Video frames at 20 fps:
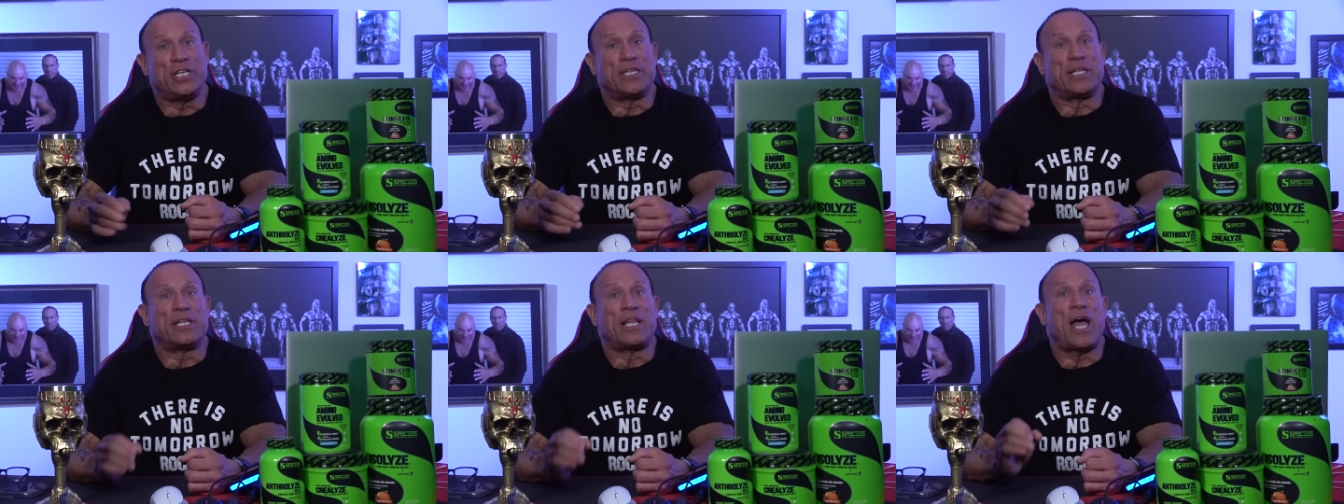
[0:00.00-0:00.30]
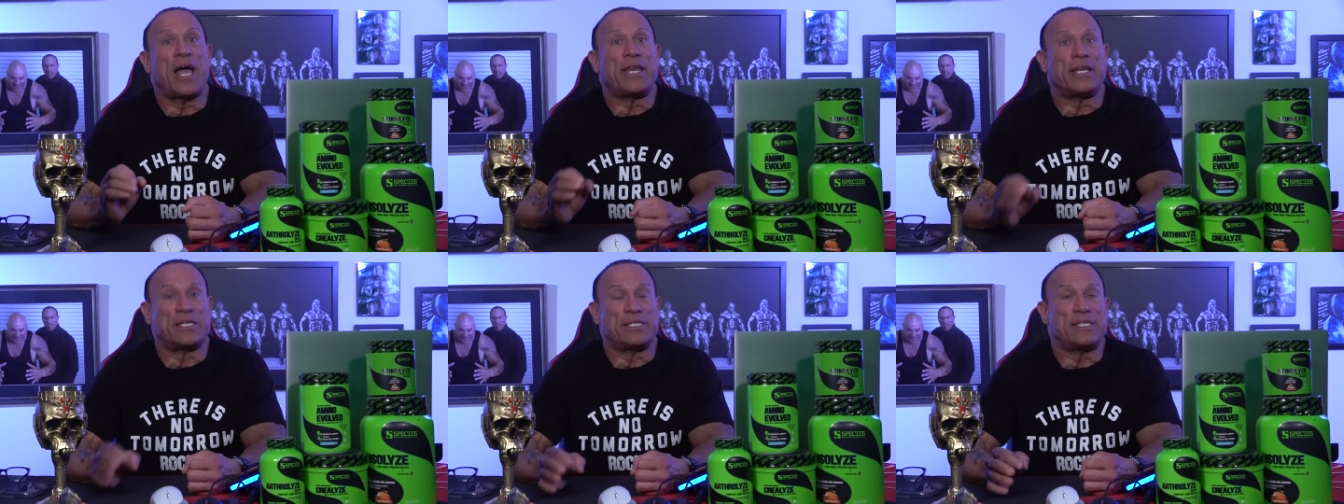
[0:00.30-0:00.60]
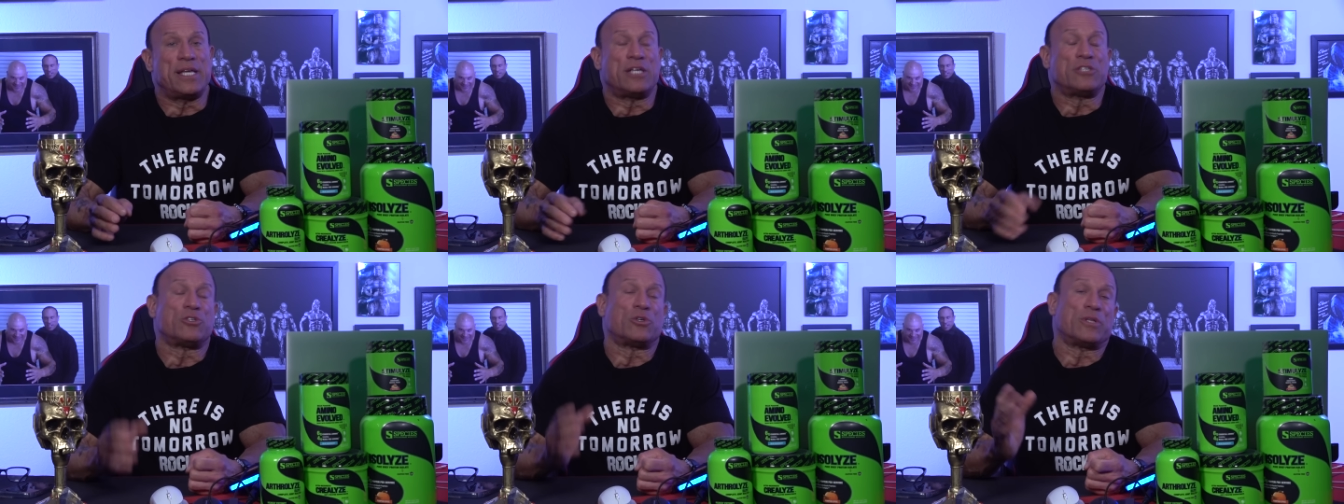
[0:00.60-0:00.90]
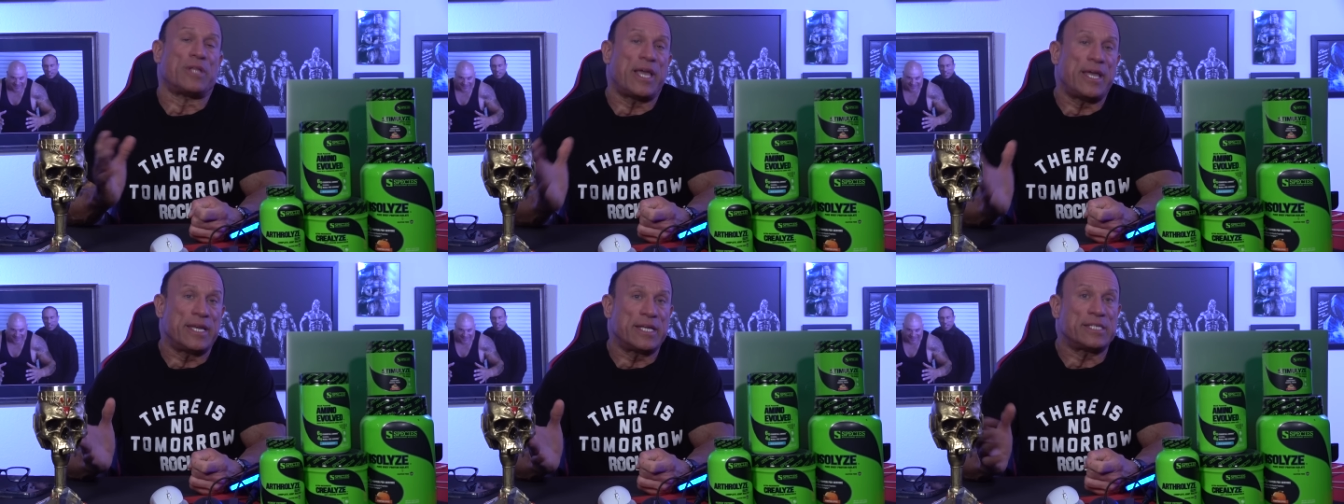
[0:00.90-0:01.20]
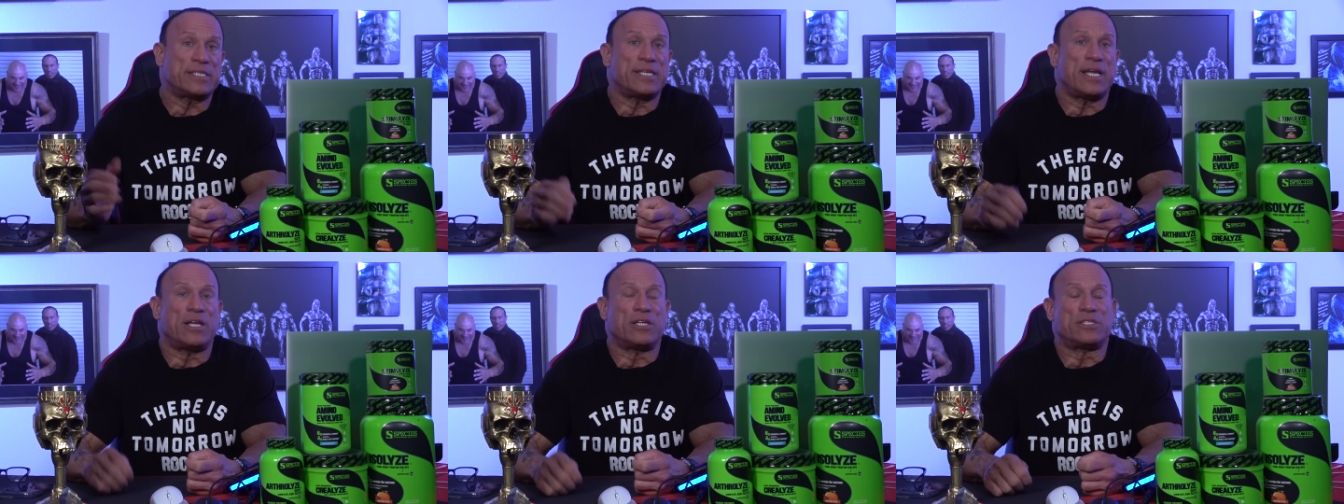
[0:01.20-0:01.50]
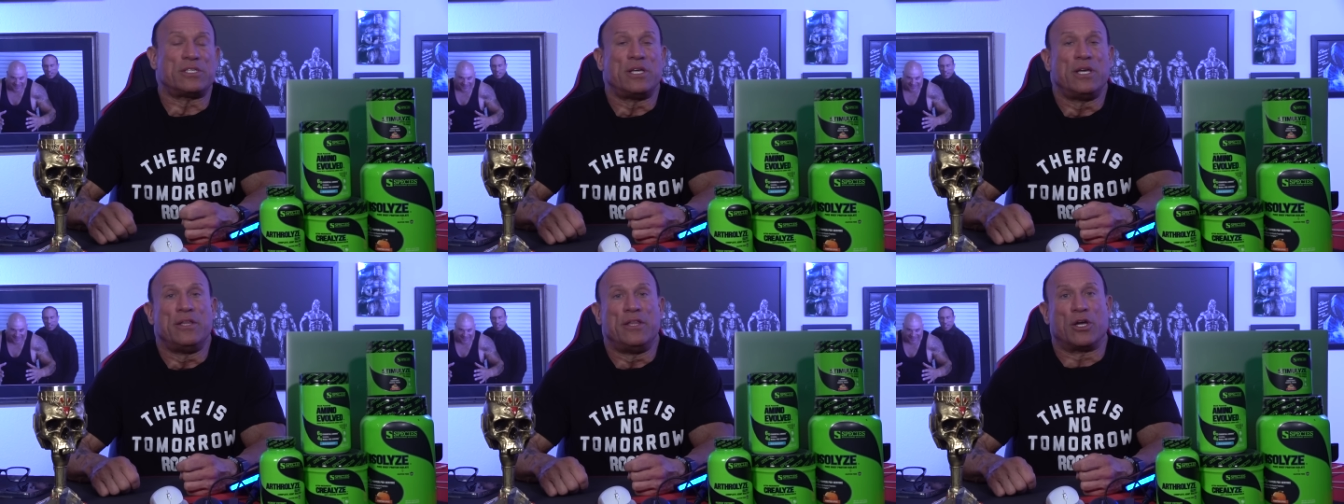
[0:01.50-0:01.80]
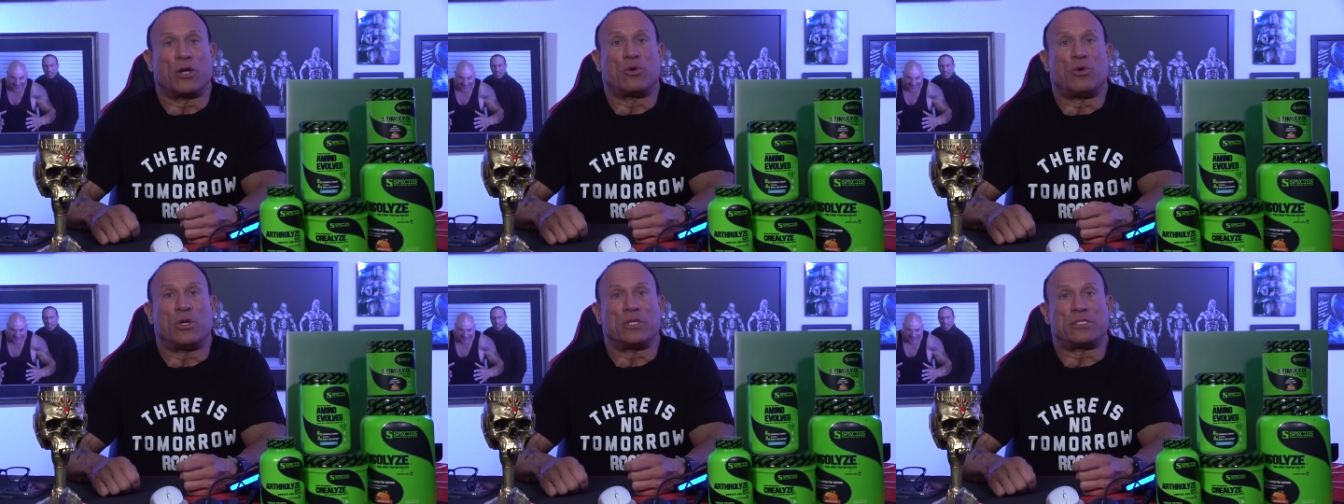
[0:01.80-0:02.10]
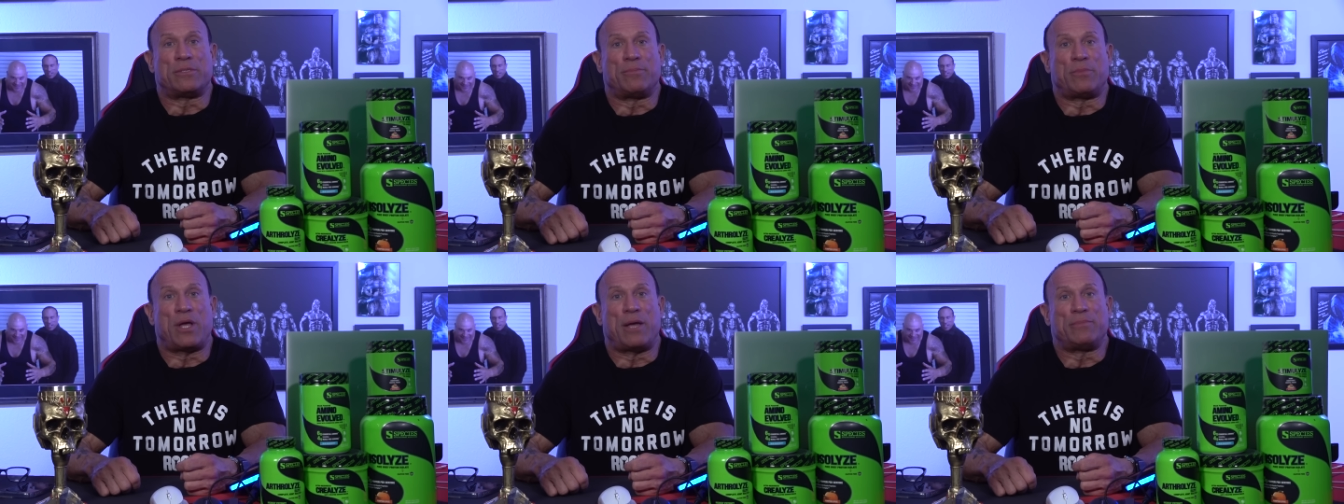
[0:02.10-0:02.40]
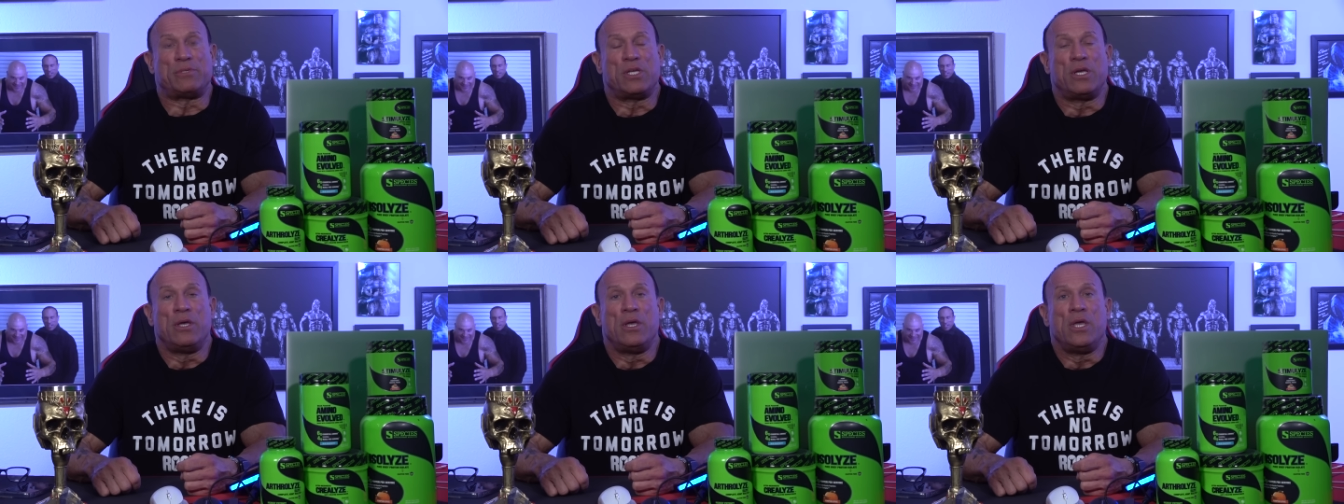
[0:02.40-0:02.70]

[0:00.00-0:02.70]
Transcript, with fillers: The Leydig cells or Leydig cells, they're called sometimes